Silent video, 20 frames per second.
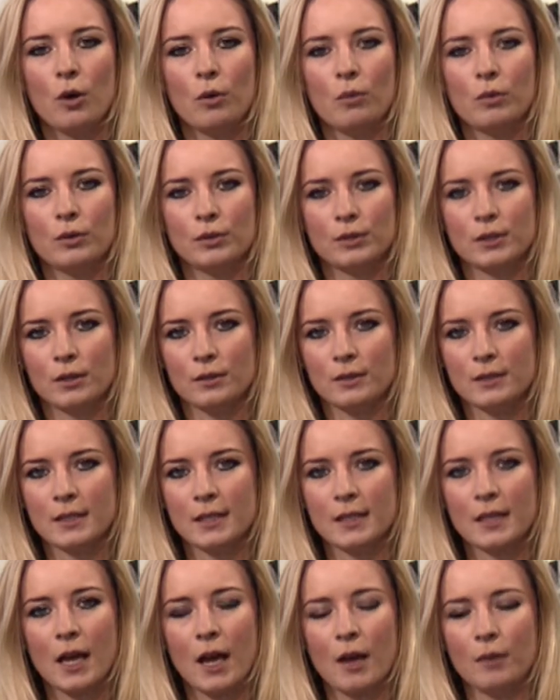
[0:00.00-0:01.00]
We'll also
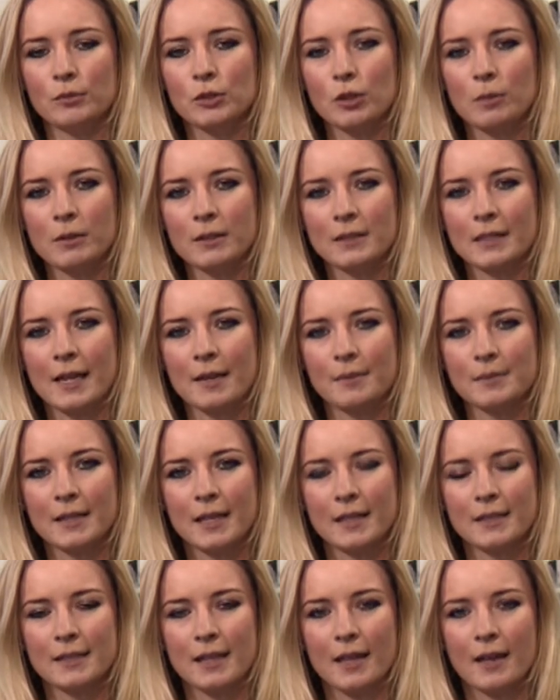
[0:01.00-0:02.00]
see jobless claims
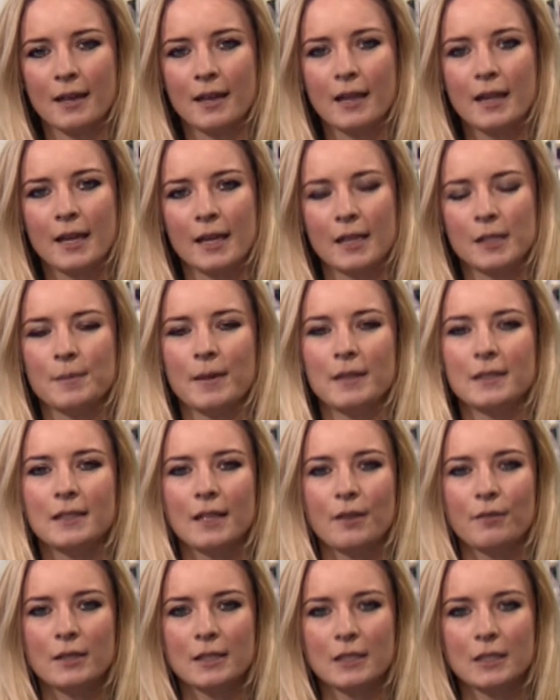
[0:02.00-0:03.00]
data, expecting
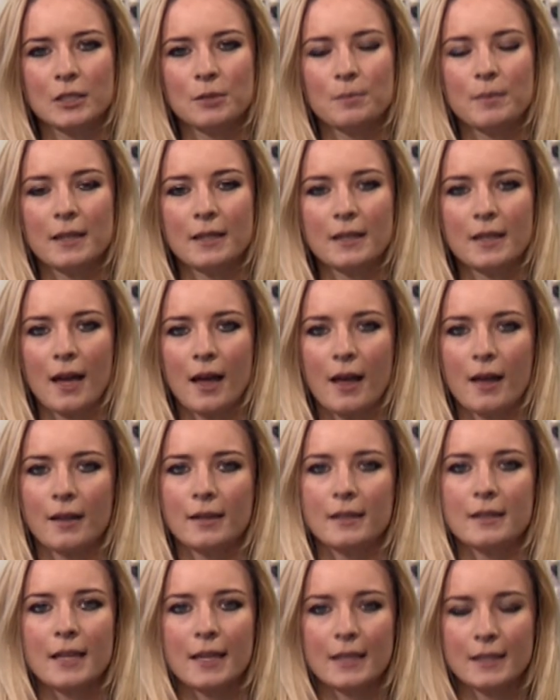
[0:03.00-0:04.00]
that reading to be
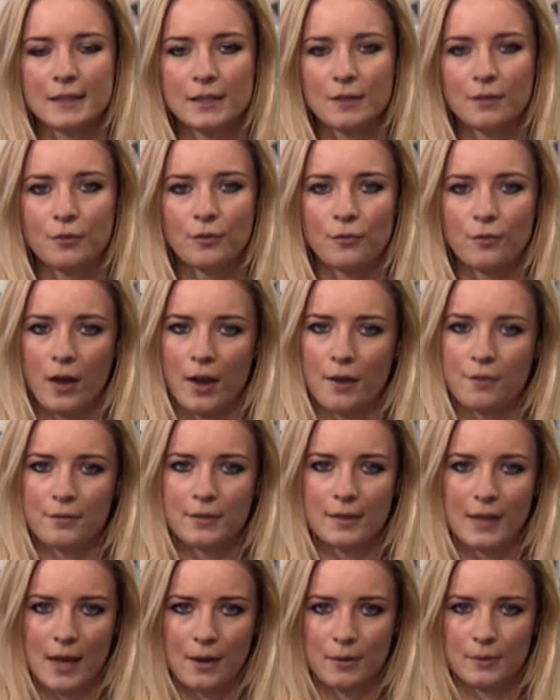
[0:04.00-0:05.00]
negative
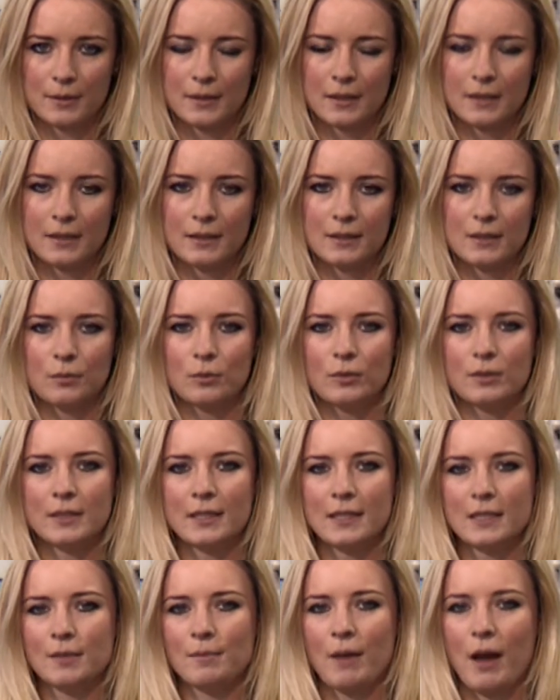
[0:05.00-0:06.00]
5,000. We'll
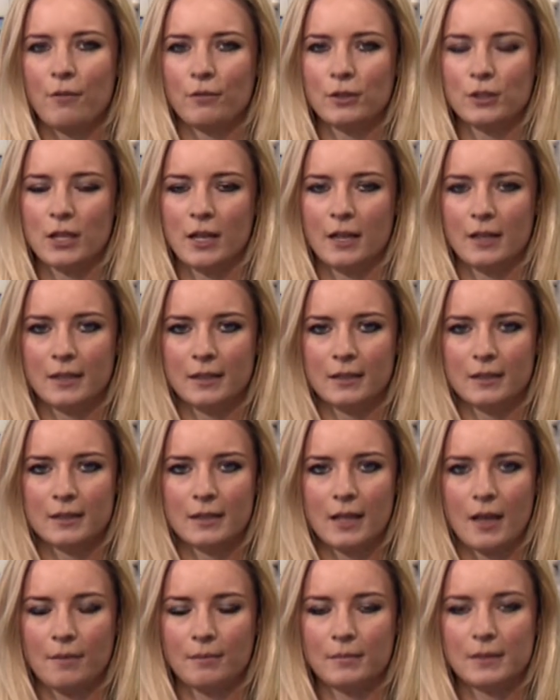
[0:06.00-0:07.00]
see some average earnings
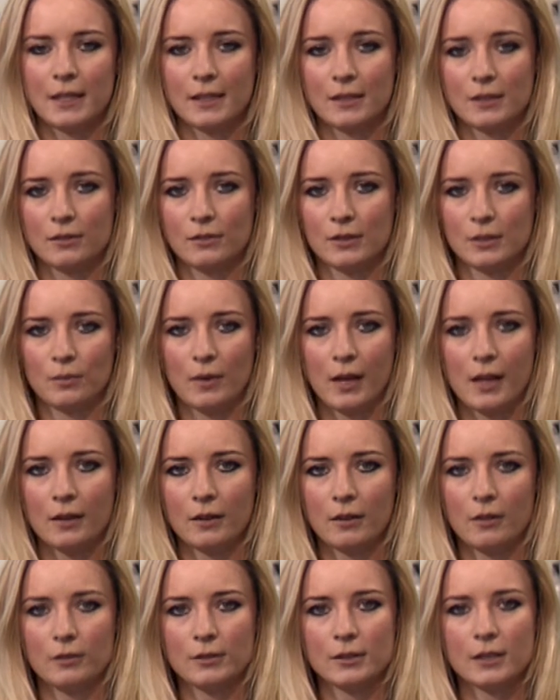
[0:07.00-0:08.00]
data as
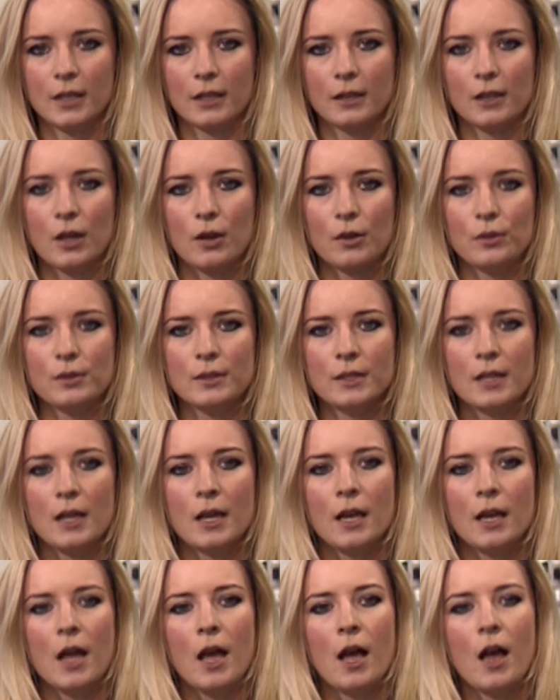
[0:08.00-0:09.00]
well alongside those.
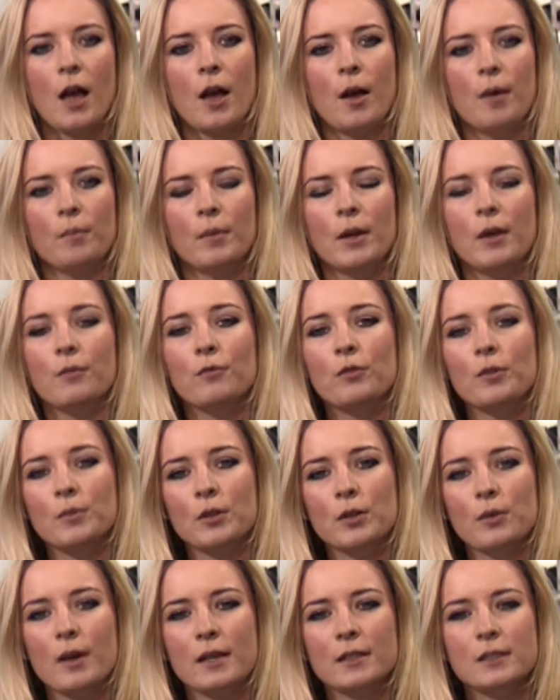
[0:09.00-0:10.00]
And from
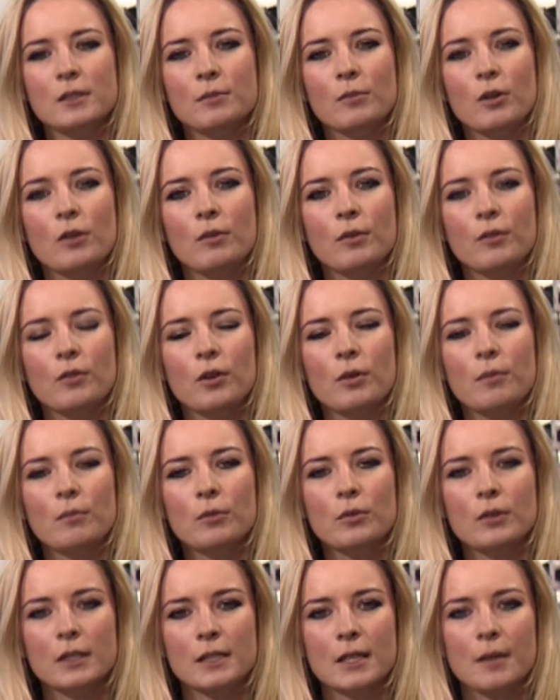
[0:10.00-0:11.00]
the US tomorrow, we've got
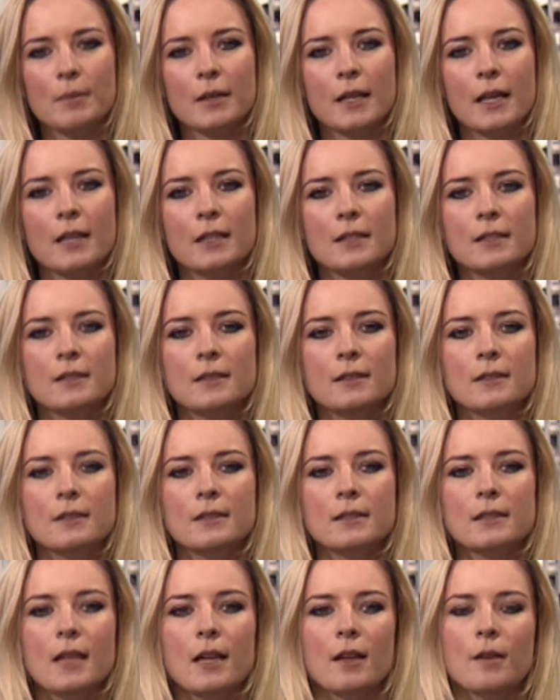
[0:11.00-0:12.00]
mortgage
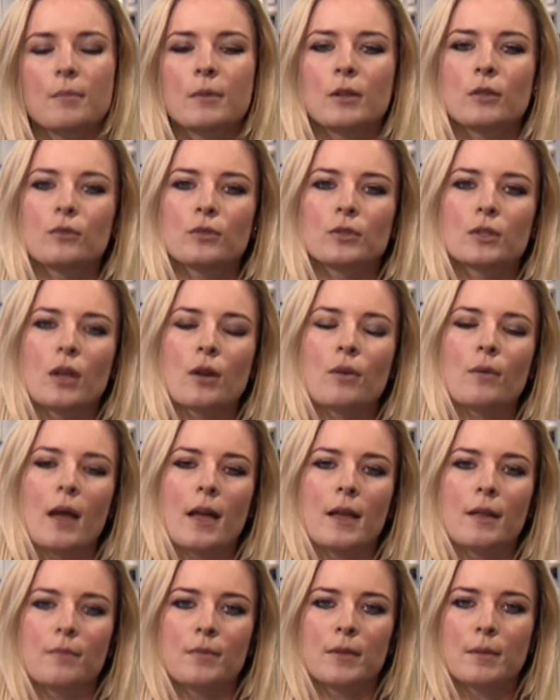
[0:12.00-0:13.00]
applications, and also
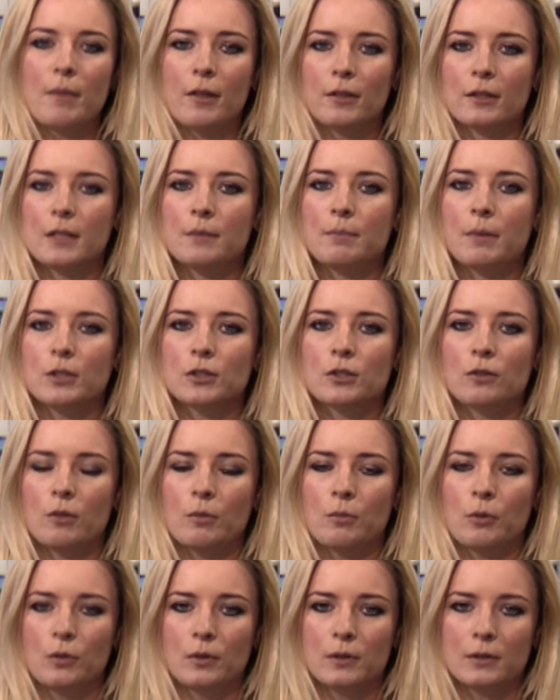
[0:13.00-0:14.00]
the monthly budget
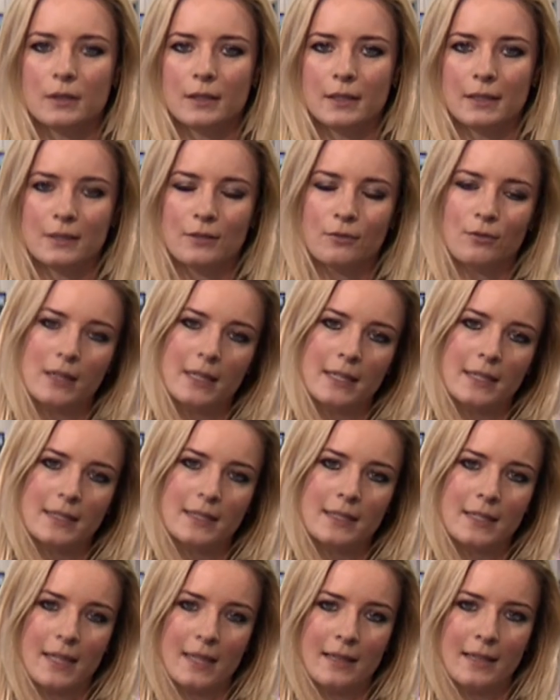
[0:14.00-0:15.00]
report is
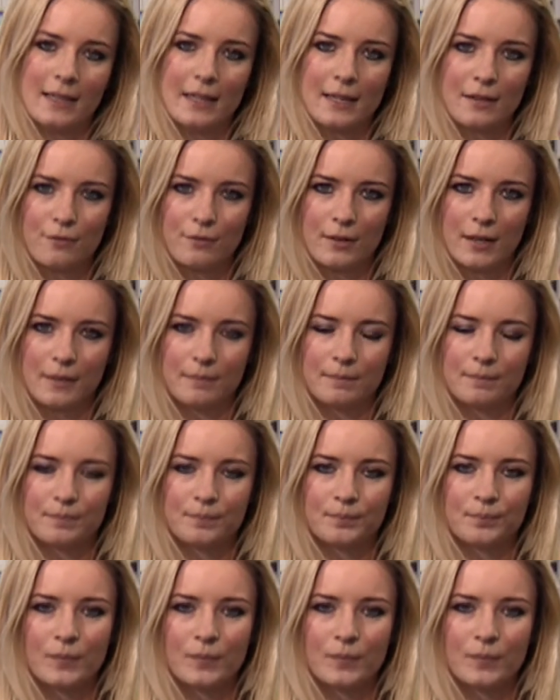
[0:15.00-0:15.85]
released in the evening.